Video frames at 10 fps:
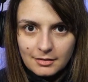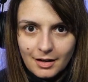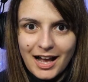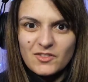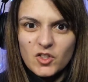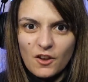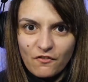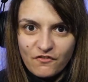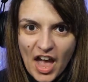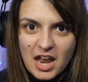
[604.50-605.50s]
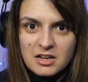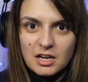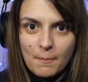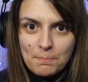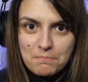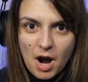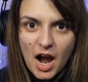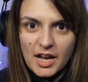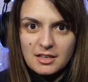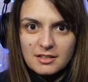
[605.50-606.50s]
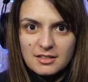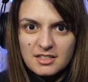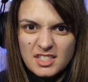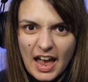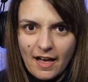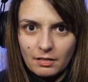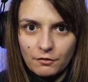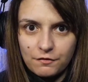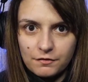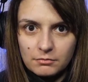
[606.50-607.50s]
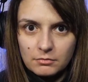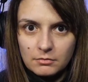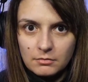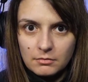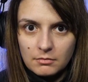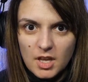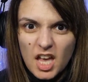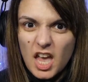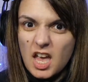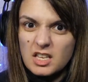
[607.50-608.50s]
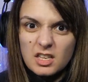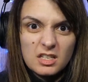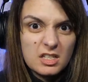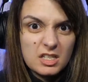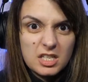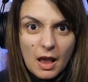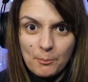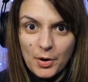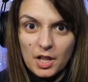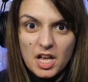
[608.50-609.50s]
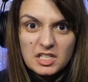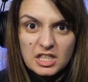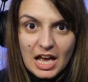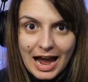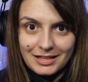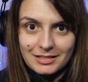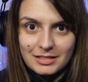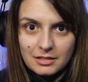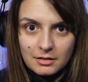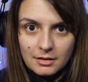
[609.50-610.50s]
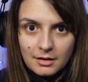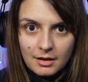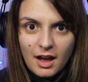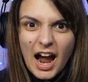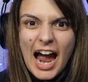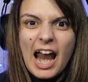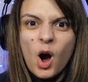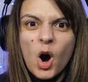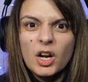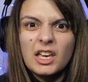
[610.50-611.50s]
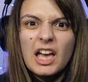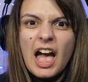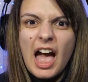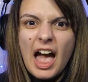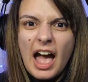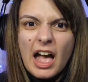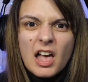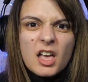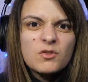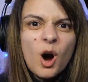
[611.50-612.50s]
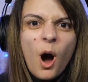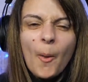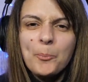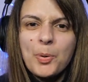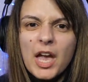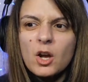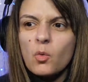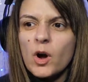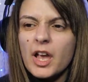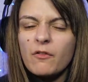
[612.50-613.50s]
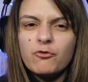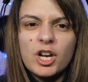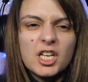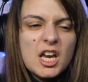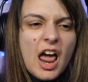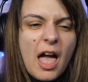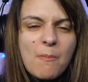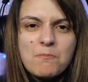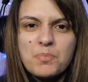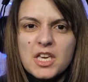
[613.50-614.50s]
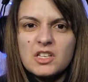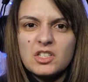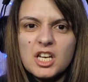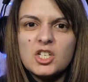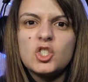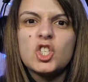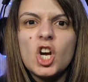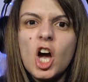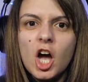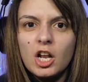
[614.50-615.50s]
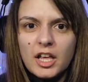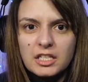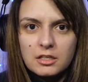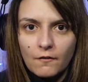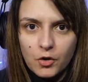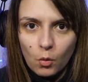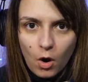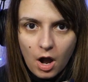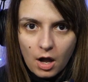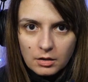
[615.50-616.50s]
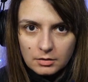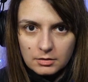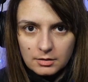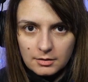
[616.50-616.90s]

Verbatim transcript: and defend myself. It's as simple as that. I don't care if you're a bigwig freaking NBC journalist of the world.